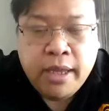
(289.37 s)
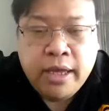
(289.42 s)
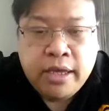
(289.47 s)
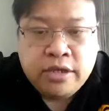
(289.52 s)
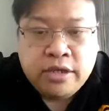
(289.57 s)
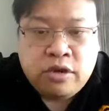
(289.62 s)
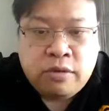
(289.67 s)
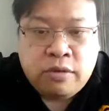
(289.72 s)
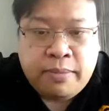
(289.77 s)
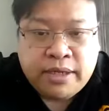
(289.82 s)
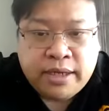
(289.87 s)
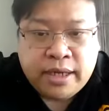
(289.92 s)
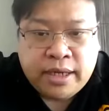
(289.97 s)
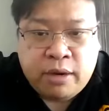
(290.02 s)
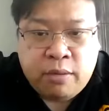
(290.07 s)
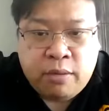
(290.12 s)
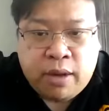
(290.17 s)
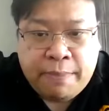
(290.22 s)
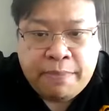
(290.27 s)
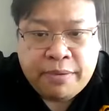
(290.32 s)
So
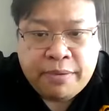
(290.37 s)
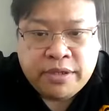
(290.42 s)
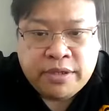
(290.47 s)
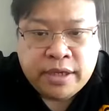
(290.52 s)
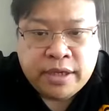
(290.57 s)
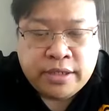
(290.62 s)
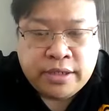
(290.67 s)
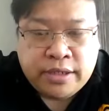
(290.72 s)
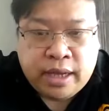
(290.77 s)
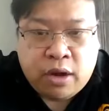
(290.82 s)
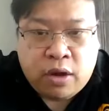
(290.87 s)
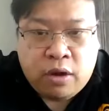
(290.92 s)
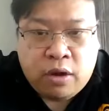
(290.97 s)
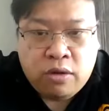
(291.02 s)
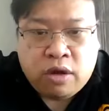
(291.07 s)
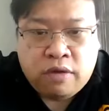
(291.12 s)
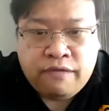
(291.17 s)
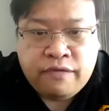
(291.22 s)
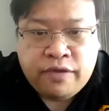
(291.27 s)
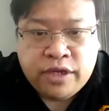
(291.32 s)
basically what happens is all
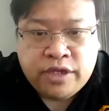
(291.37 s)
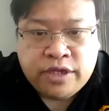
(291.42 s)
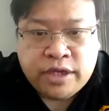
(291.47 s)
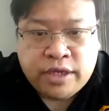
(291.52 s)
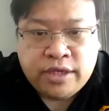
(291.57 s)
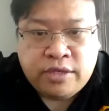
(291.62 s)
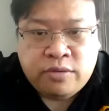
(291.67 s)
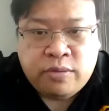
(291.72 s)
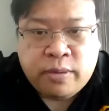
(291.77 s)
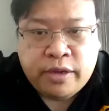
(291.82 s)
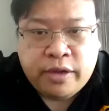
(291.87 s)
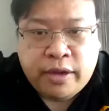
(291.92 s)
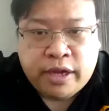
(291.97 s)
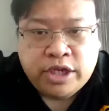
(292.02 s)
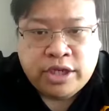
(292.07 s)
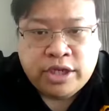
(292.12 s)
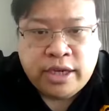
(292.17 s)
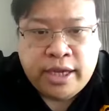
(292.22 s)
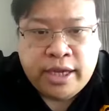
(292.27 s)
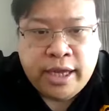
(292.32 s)
conversions, when you
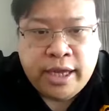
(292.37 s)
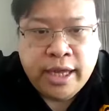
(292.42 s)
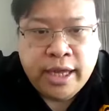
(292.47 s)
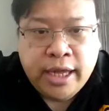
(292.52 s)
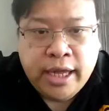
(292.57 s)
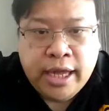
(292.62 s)
actually